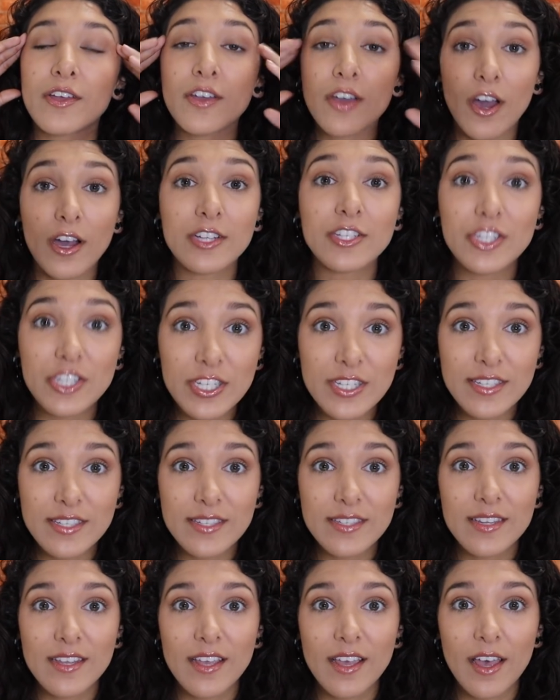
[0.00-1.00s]

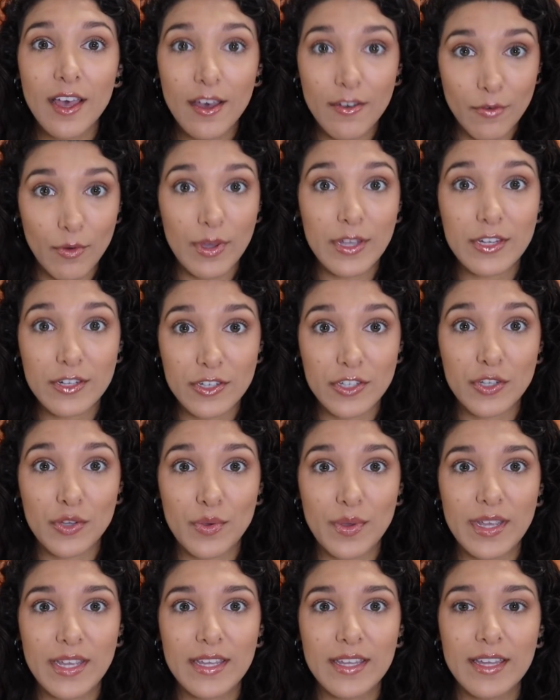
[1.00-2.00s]
conscious of what you're
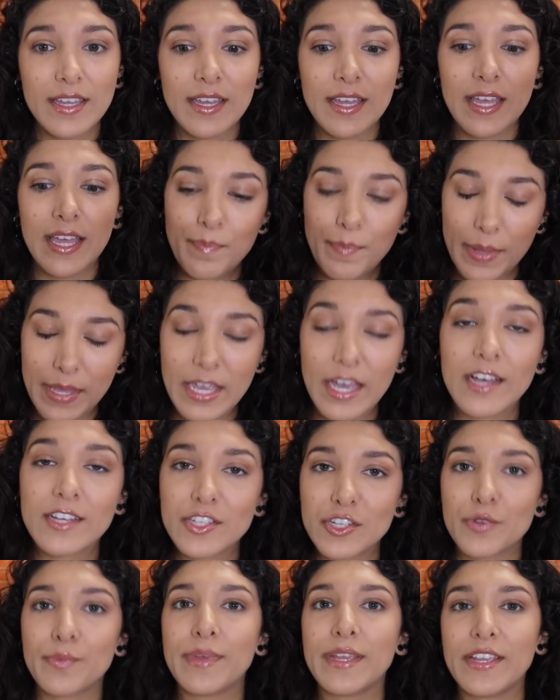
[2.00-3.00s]
doing
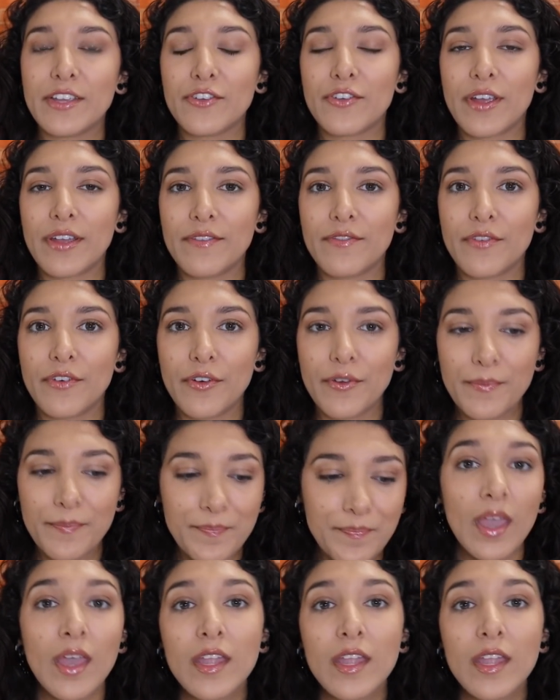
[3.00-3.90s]
because you're being grateful.